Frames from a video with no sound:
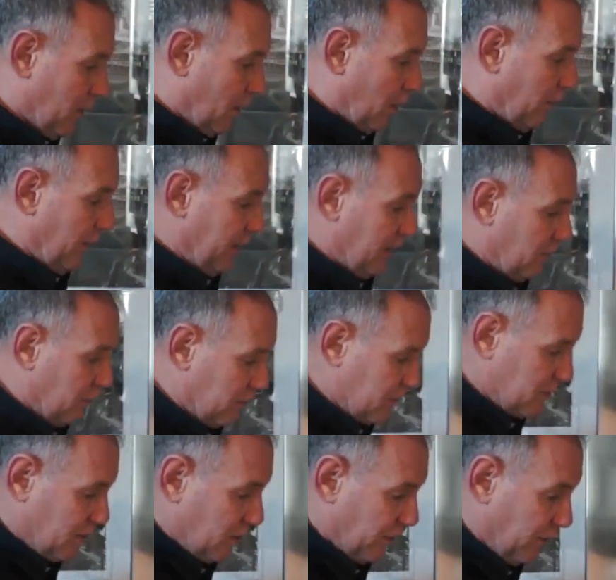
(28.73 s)
Already on
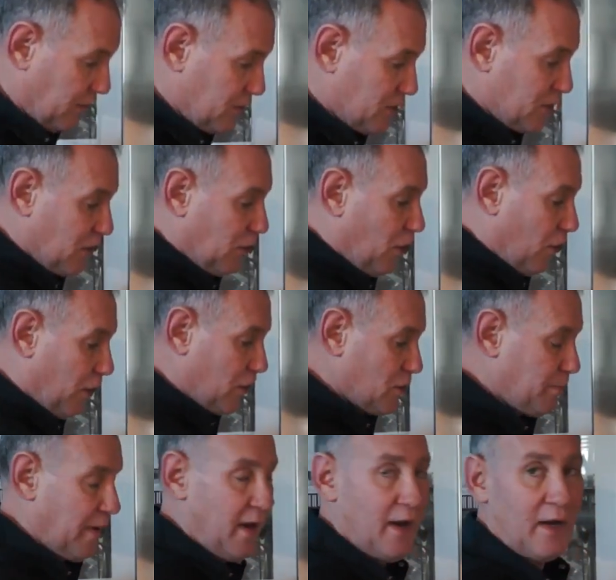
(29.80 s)
this go, and this is a
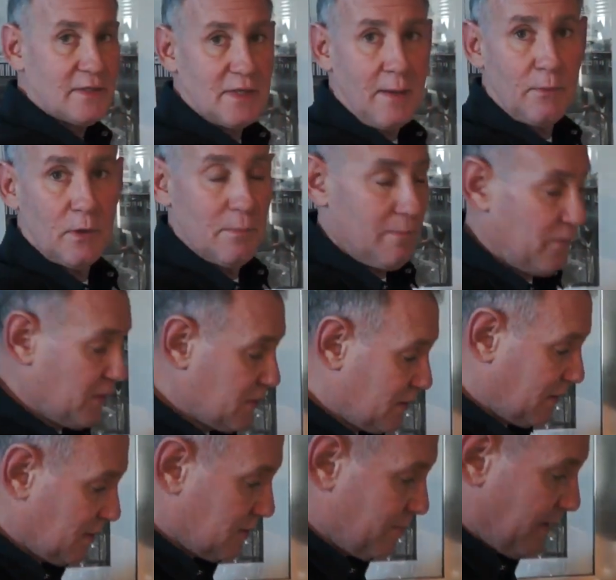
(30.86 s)
large pan because I'm going to. This